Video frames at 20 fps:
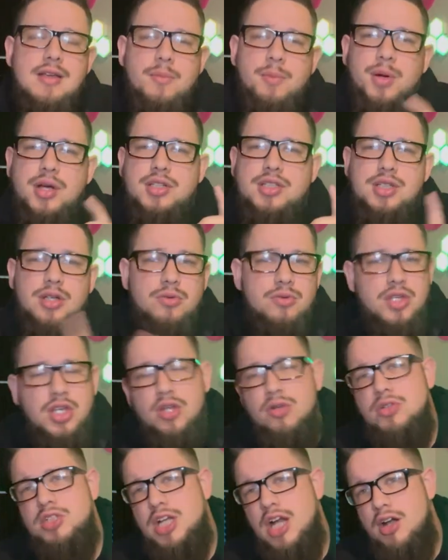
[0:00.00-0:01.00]
But so
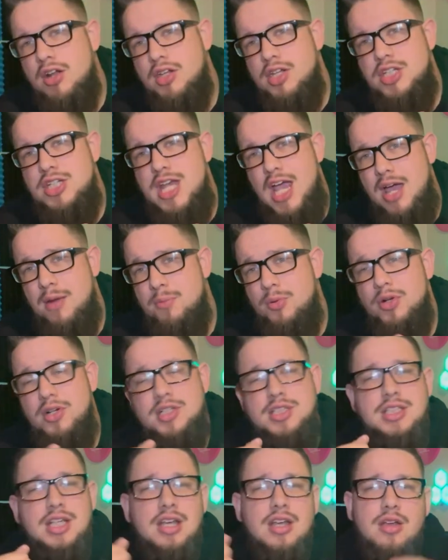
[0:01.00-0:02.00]
huge shout out to Chad
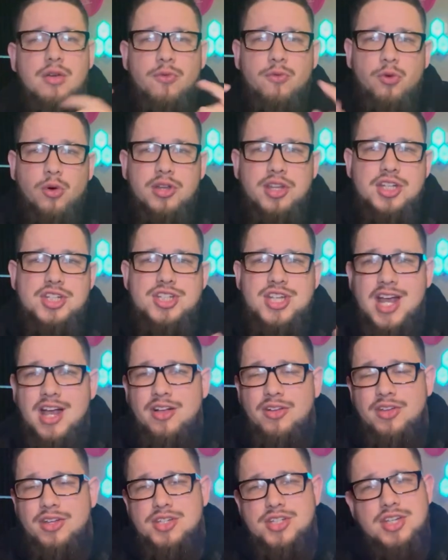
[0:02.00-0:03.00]
Brooks for this
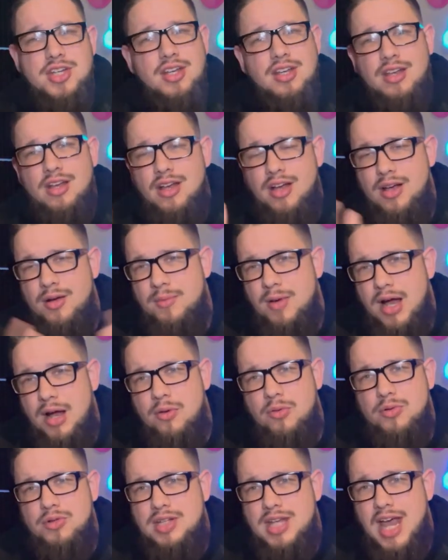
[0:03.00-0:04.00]
challenge. Um, I
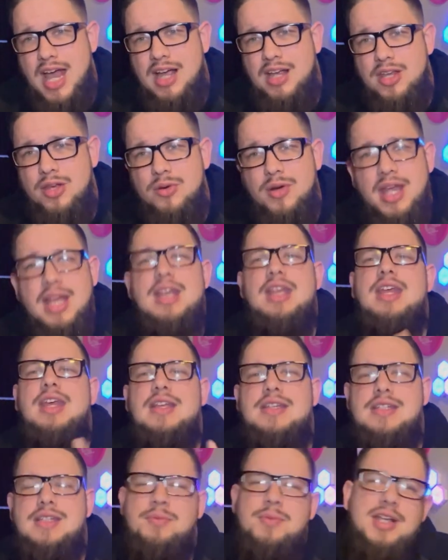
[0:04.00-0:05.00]
will tag you in
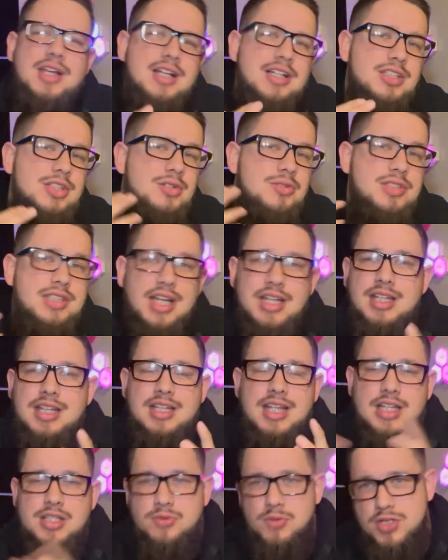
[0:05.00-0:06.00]
this because you said that
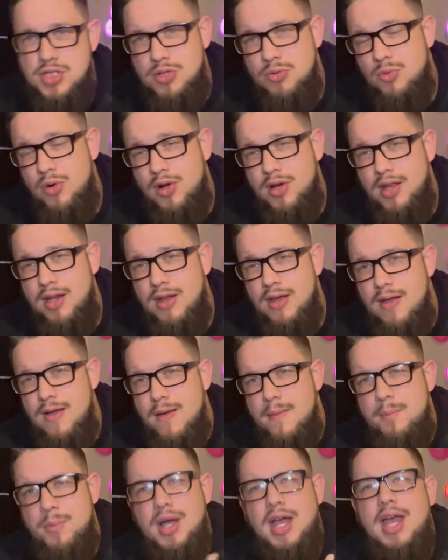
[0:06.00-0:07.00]
that's what you wanted.
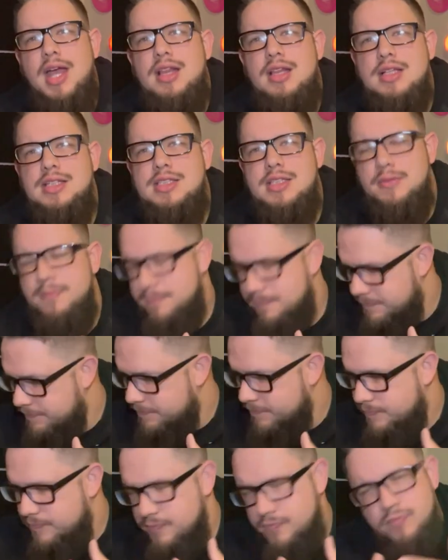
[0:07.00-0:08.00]
But hey, listen,
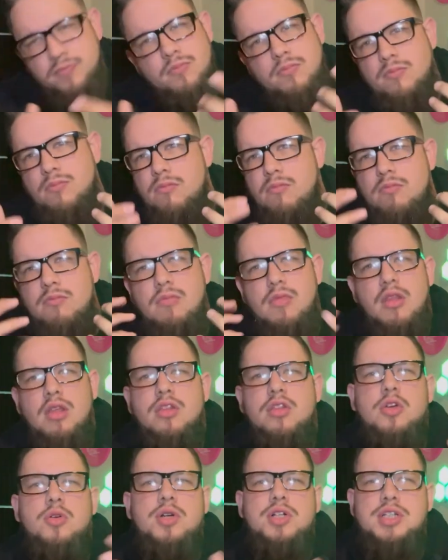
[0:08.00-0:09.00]

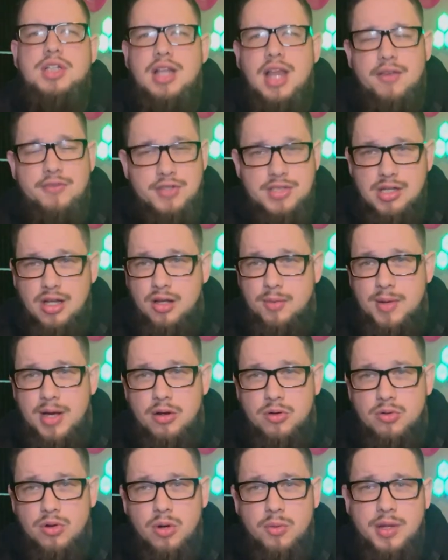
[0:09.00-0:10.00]
the Christian life is all
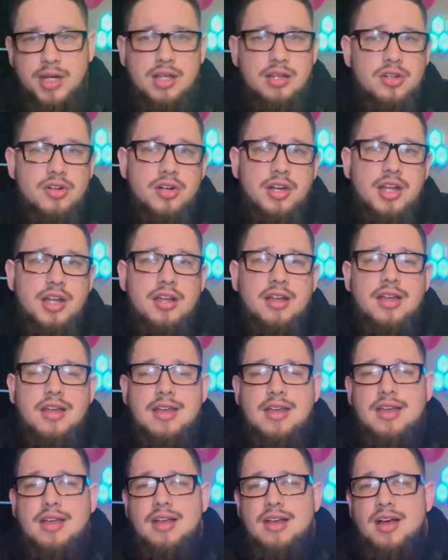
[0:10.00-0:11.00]
about growing and learning
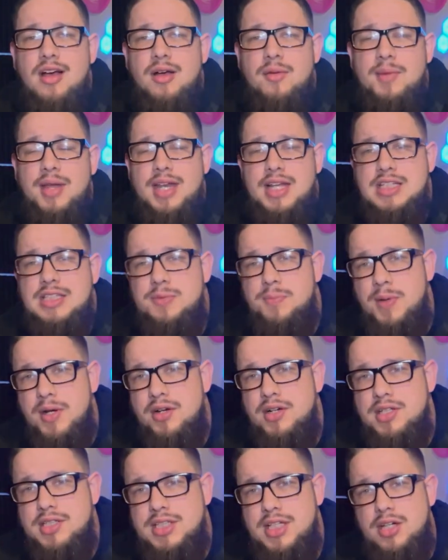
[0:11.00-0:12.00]
um, and
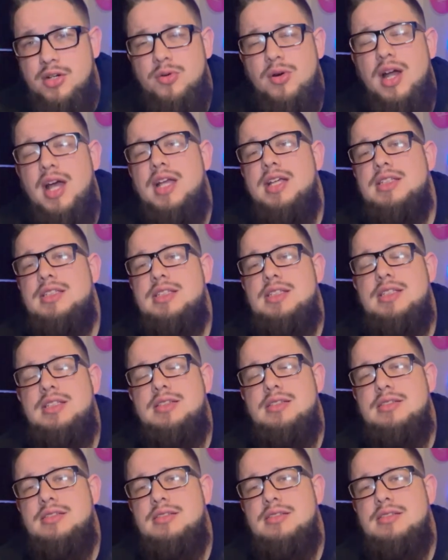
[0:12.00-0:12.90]
experiencing Christ